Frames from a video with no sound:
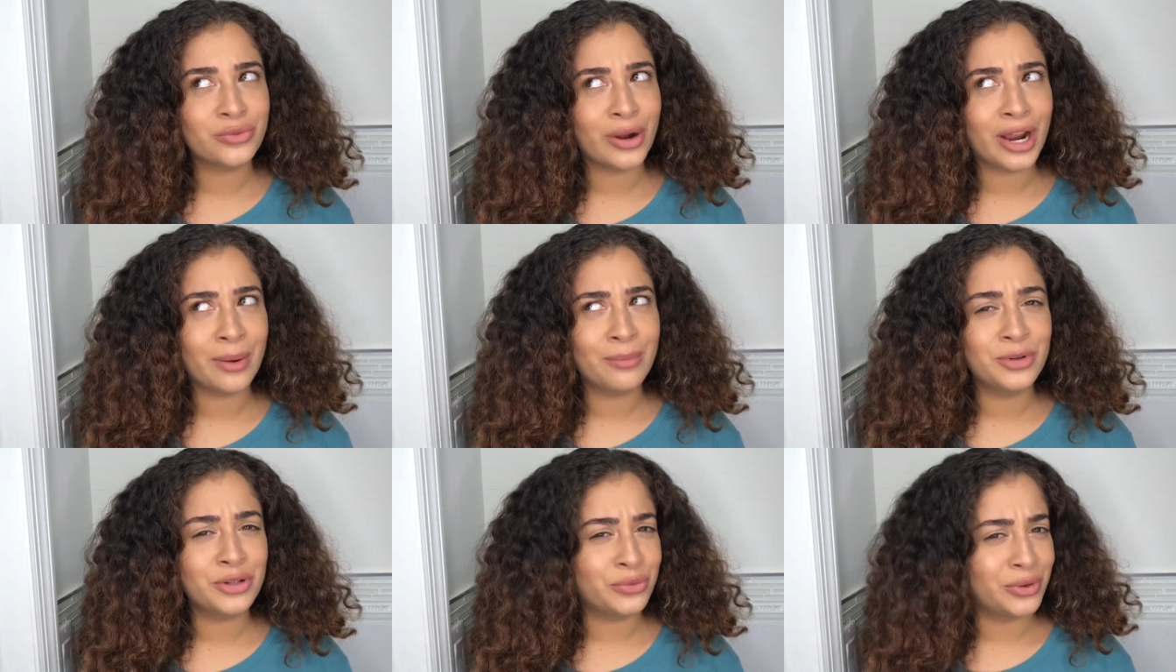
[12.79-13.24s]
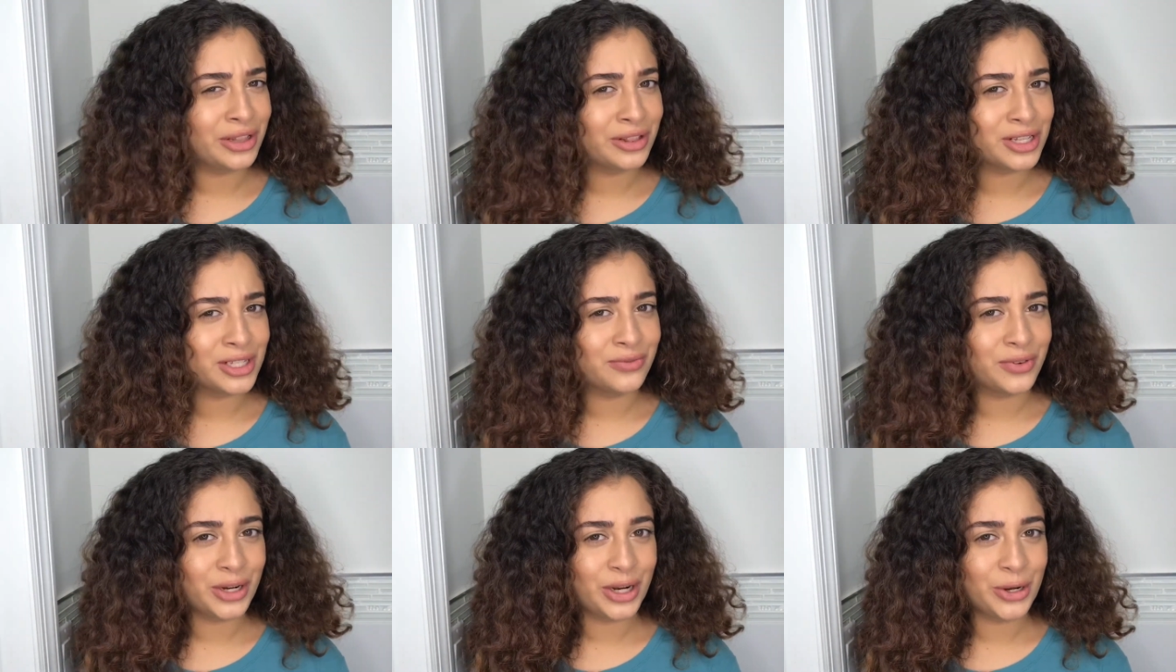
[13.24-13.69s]
why I'm doing
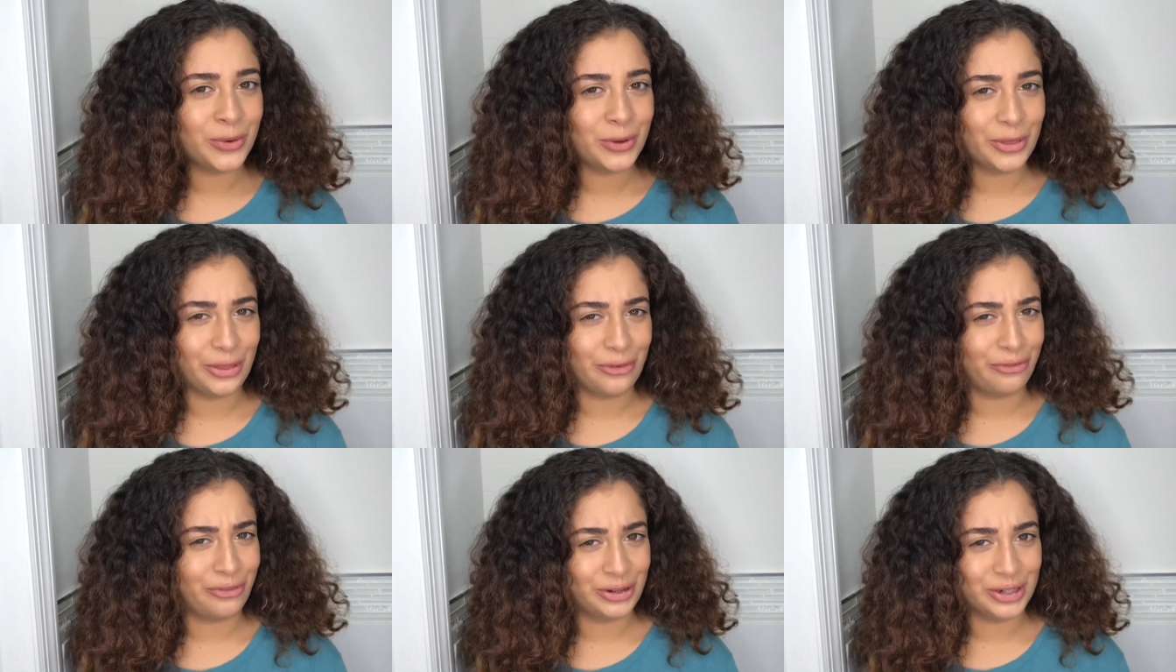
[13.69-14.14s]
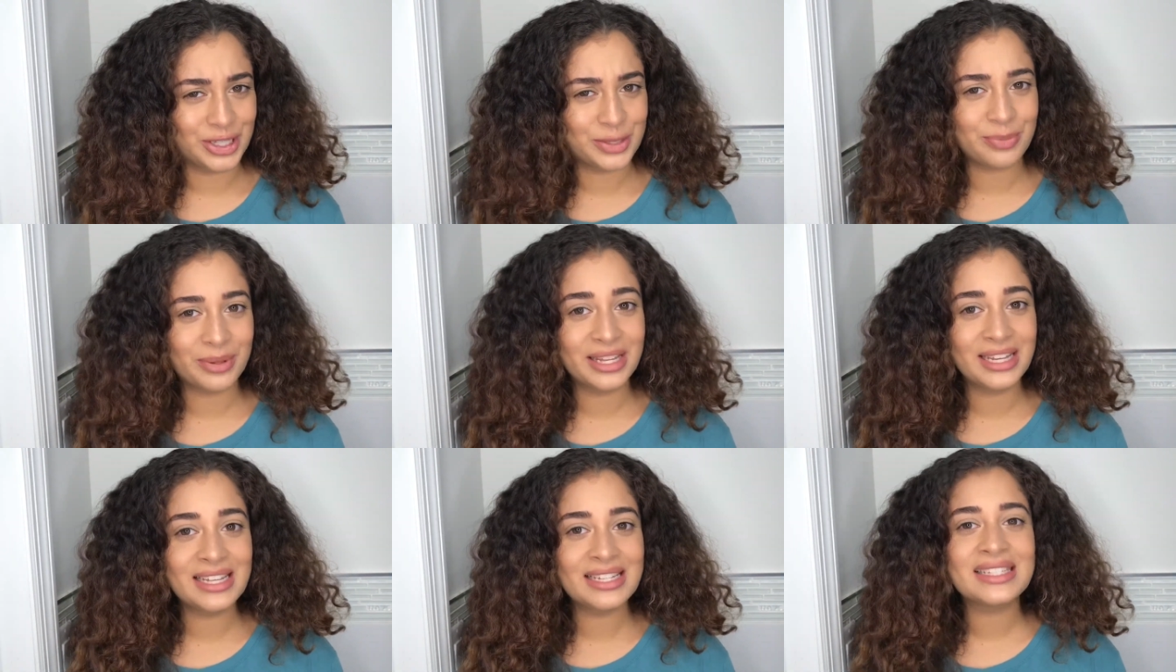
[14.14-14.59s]
this video in the first
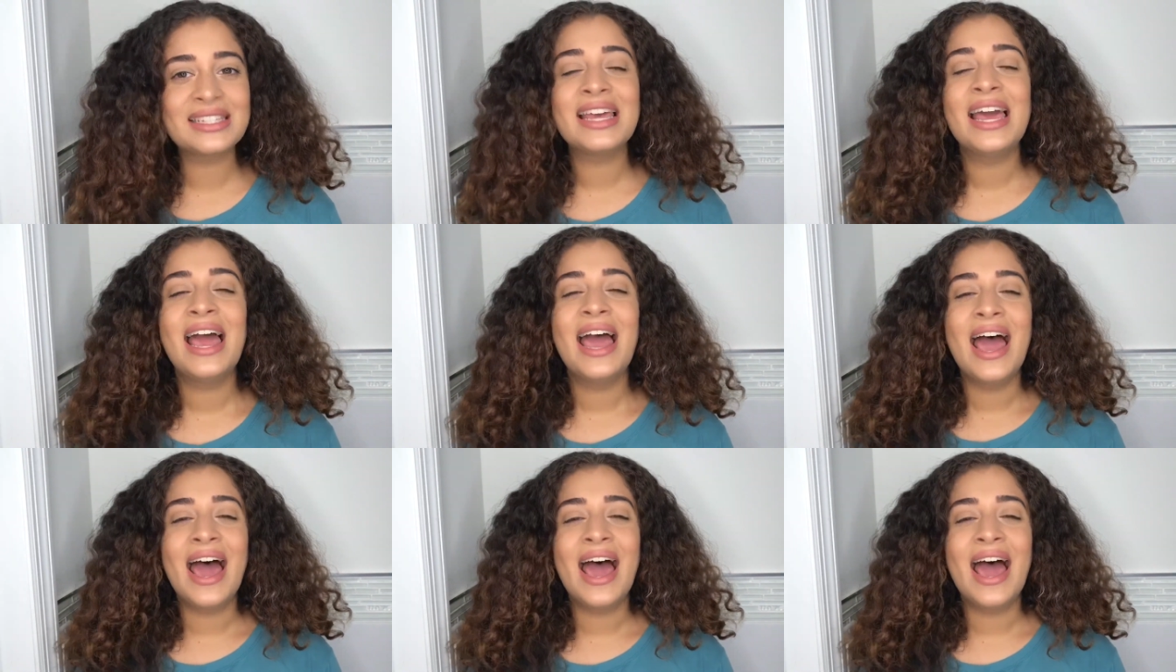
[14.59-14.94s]
place.